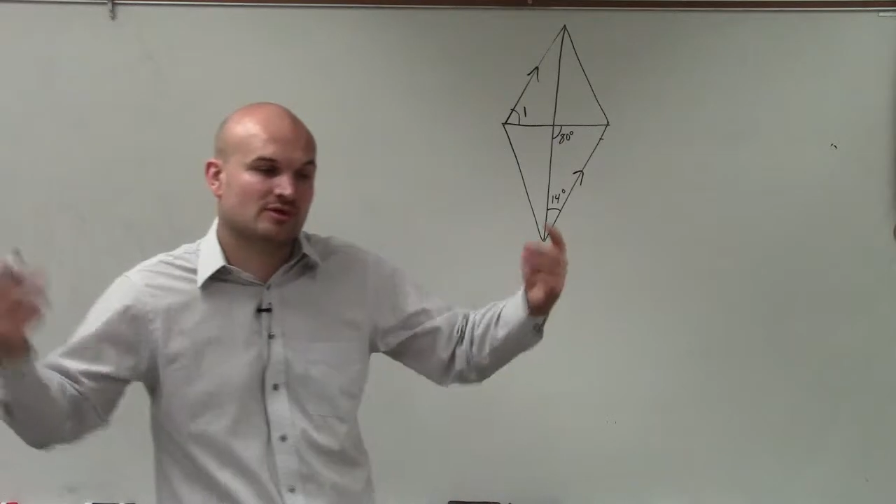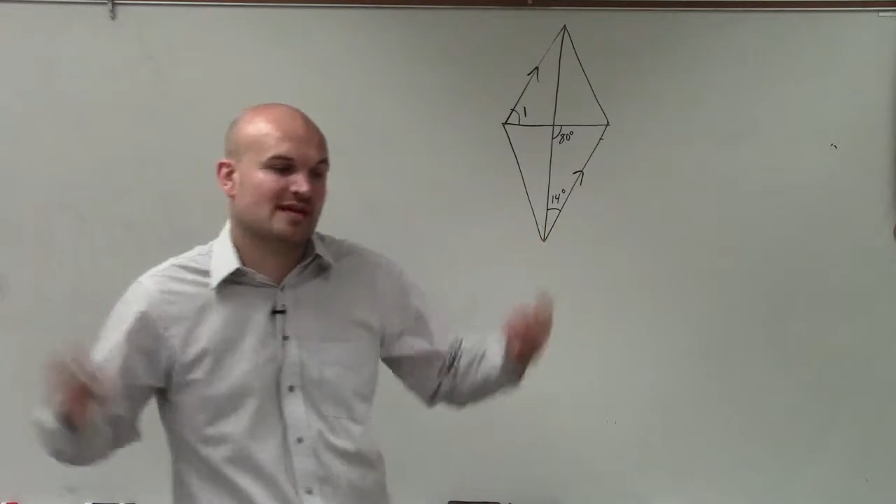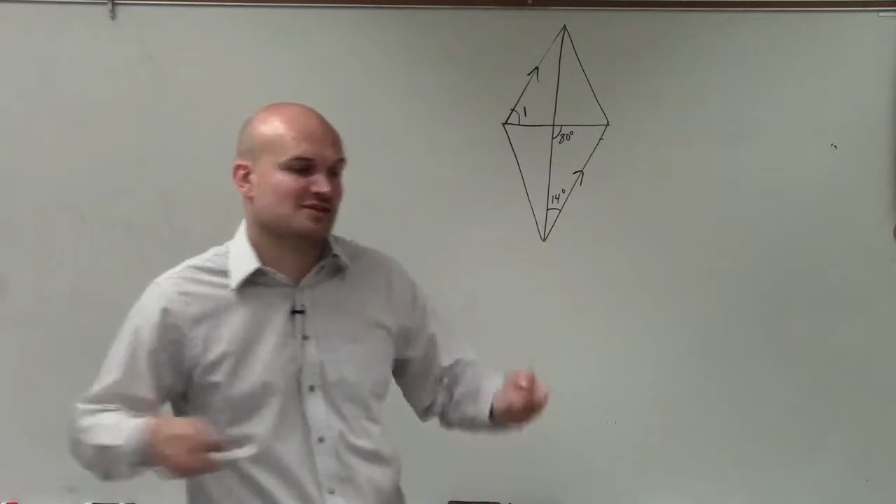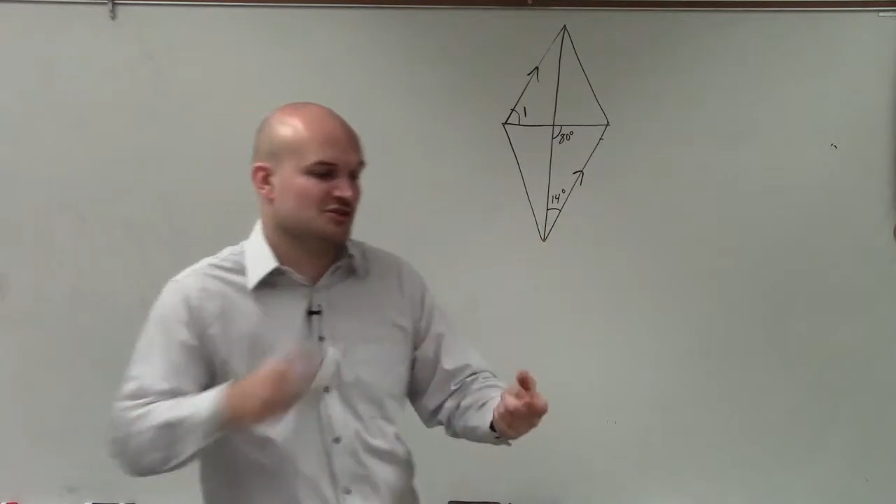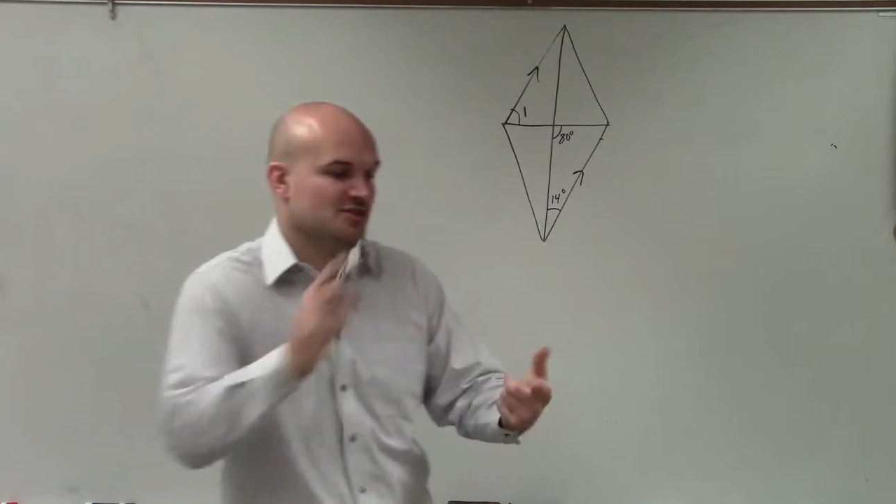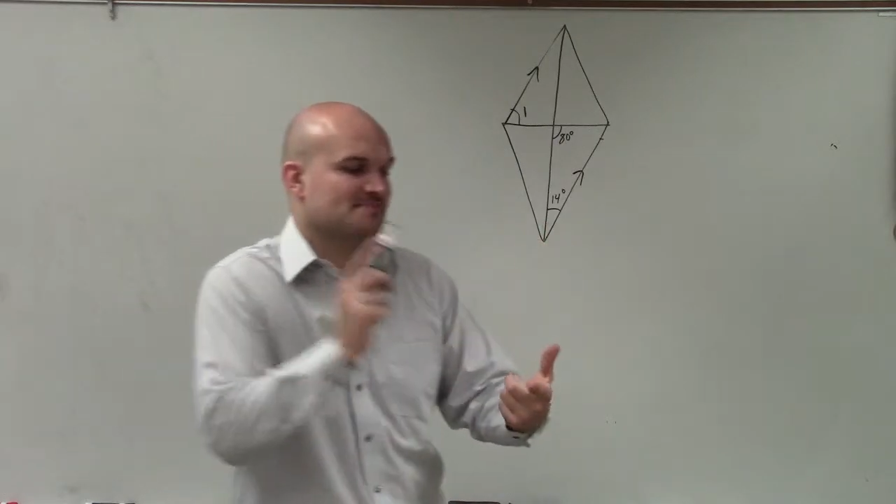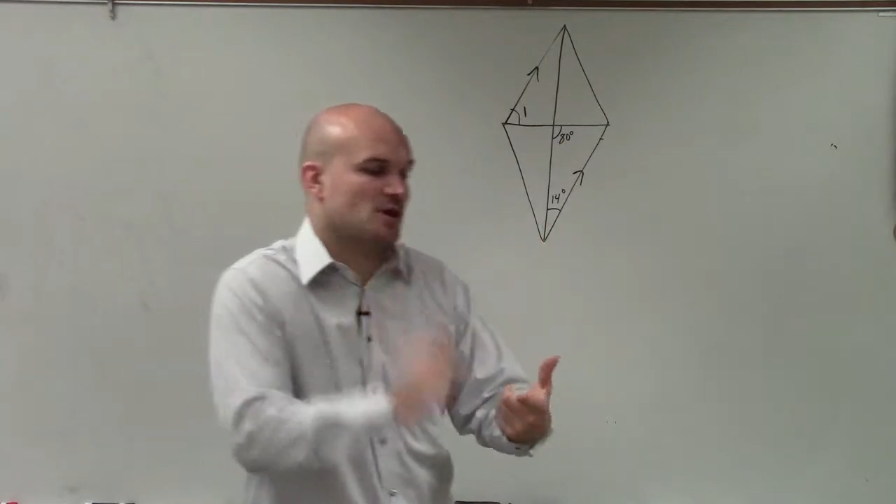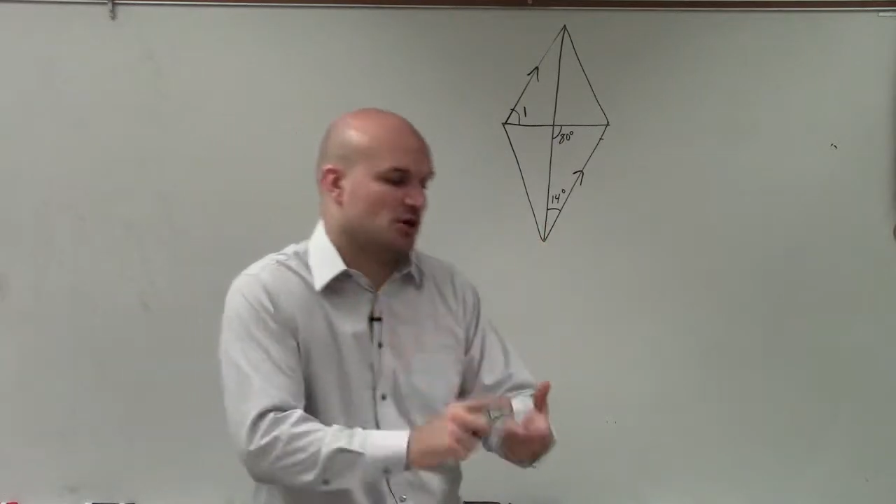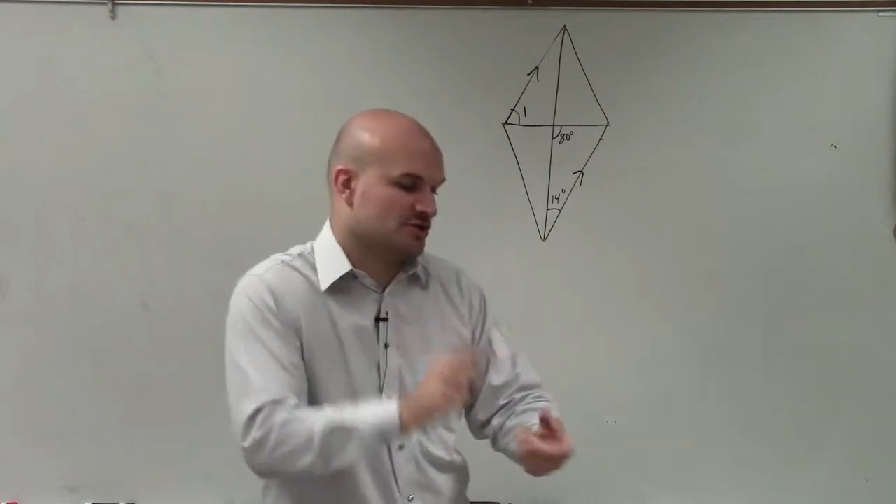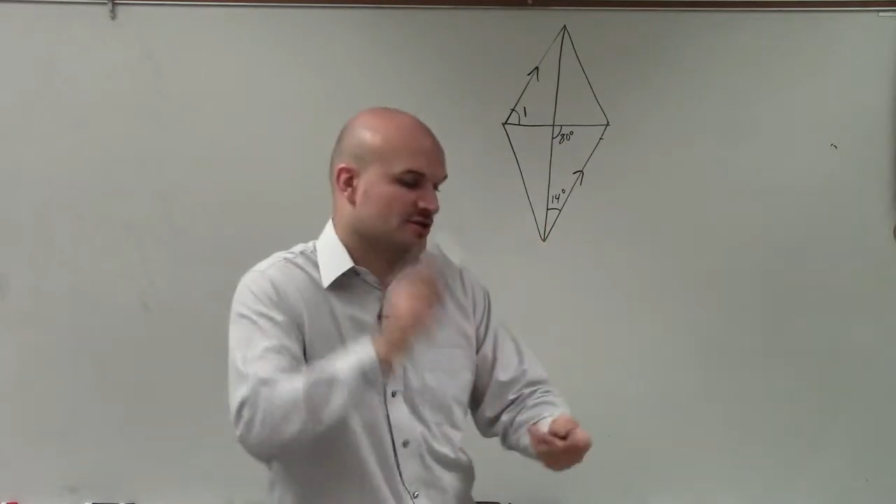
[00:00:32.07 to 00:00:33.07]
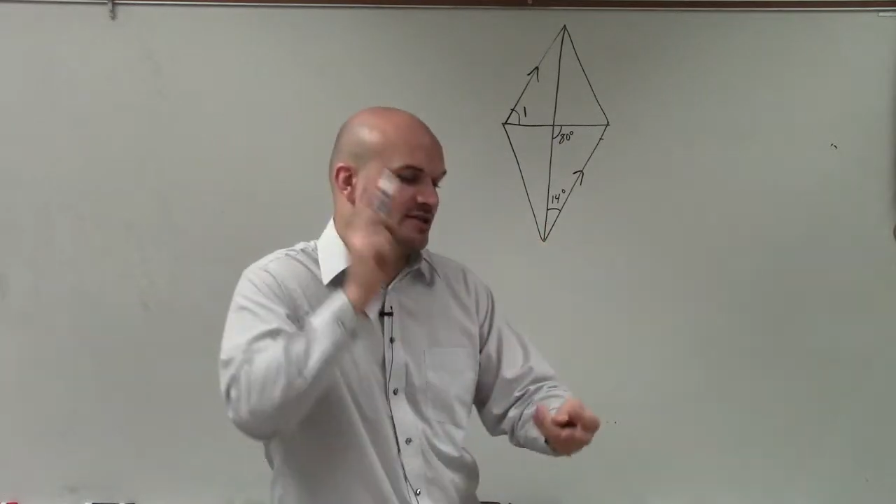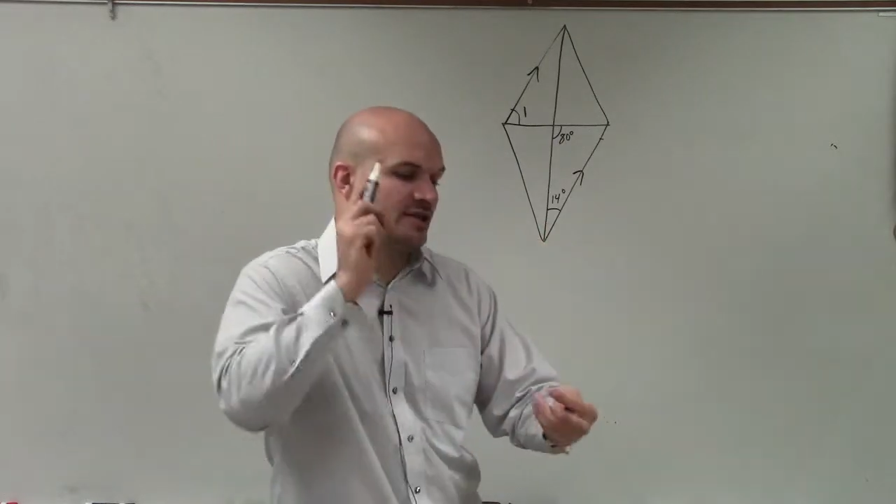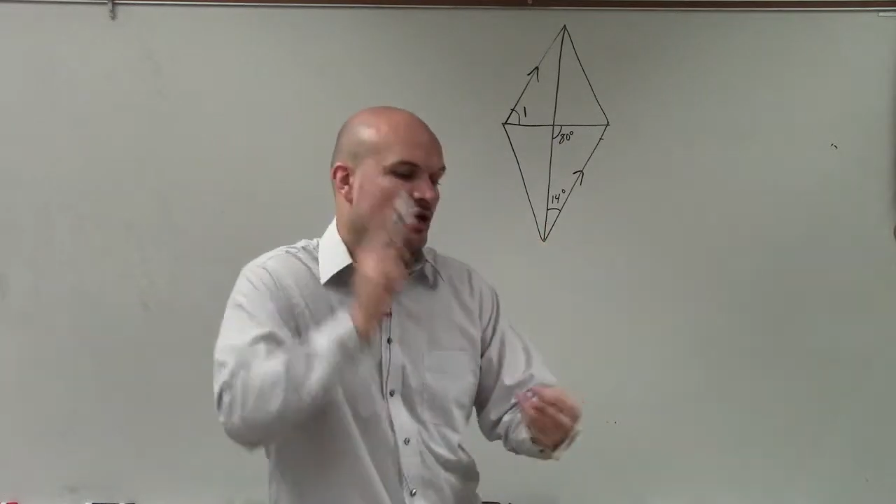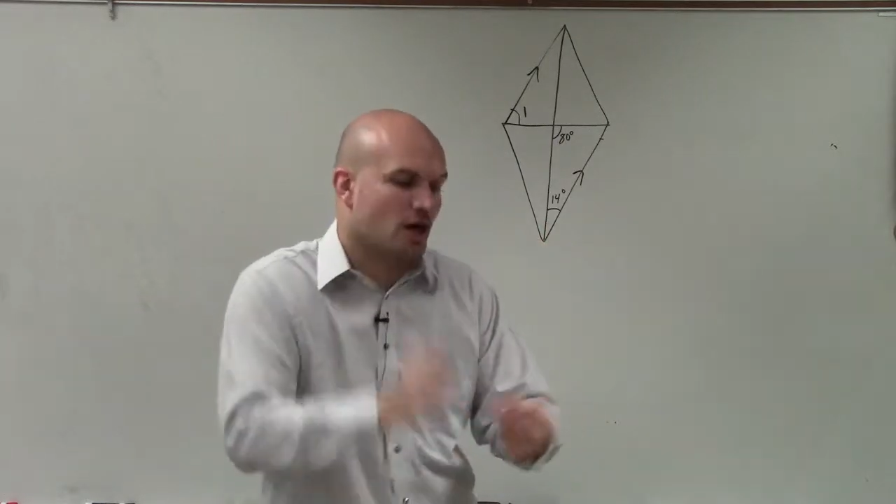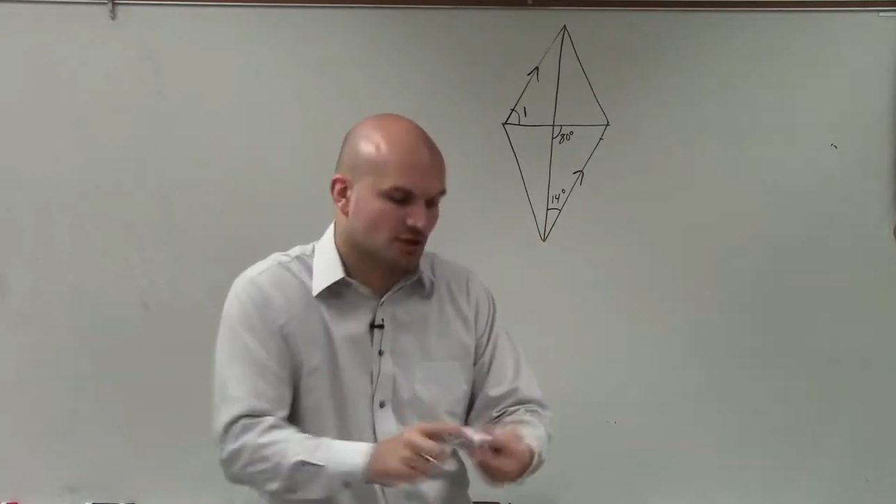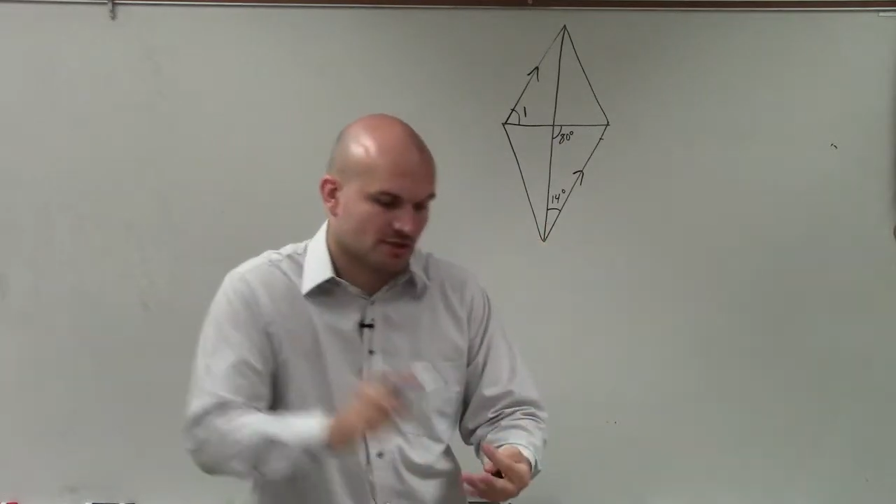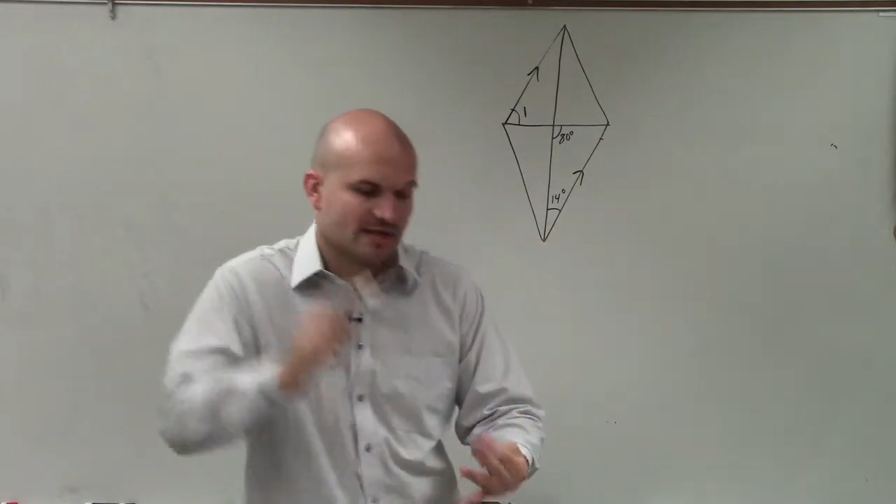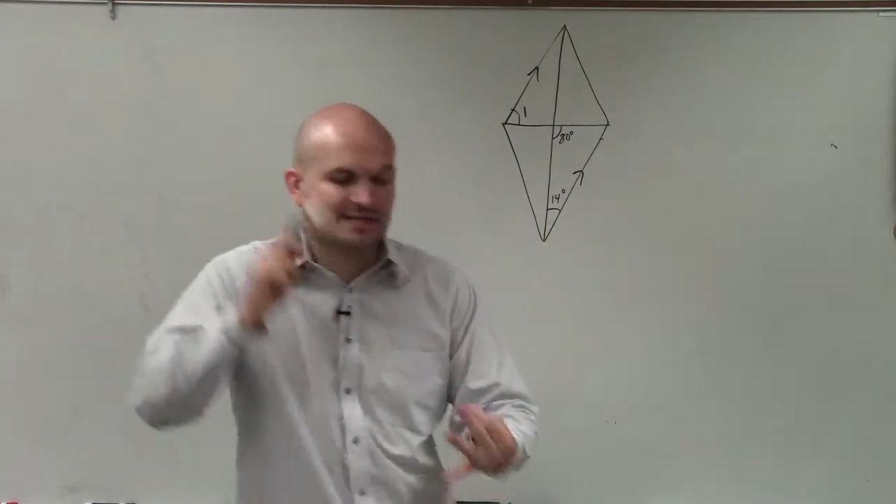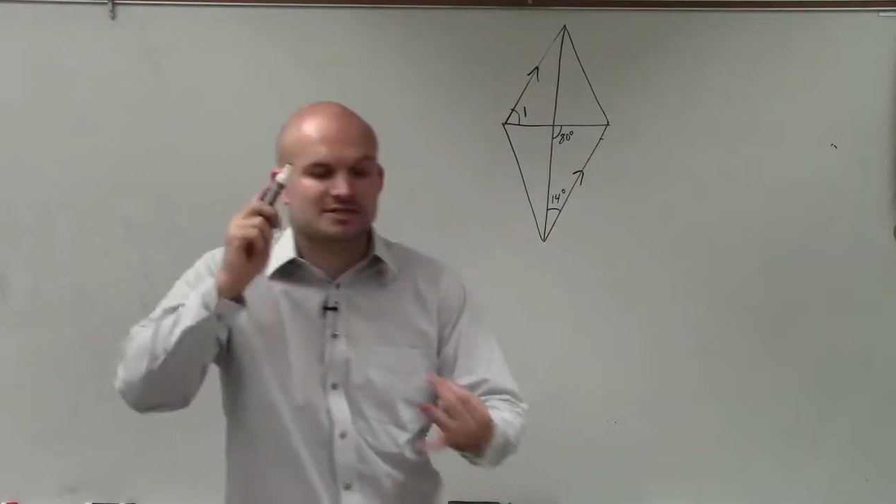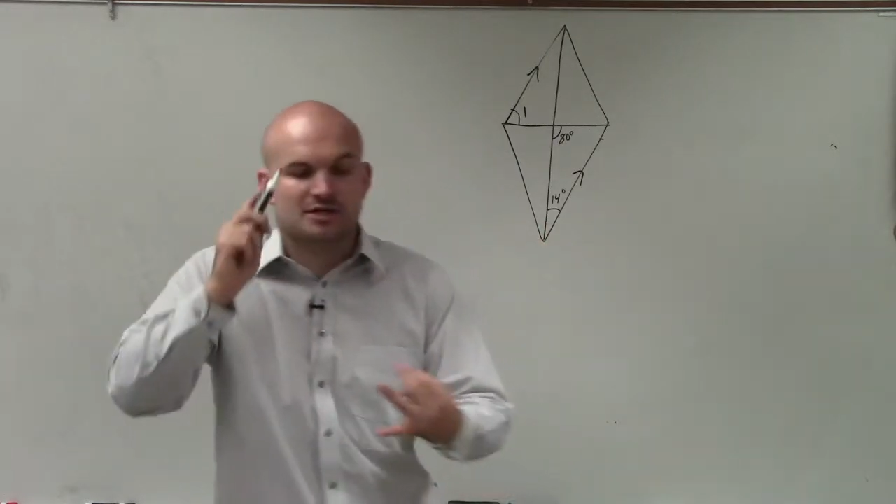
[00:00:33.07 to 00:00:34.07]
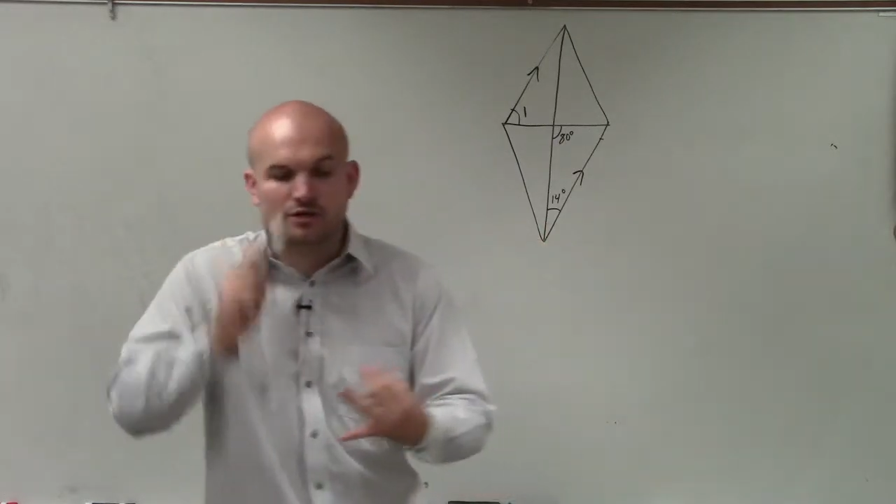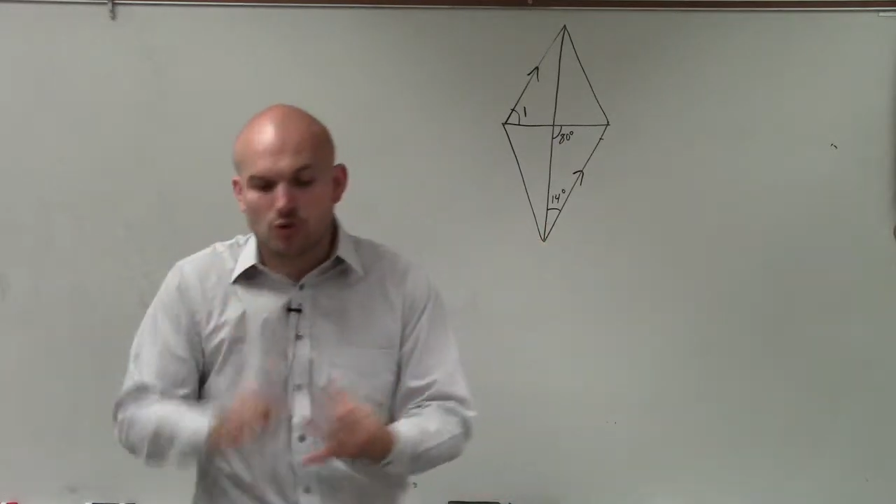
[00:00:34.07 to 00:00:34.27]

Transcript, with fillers: relationships, alternate interior, alternate exterior,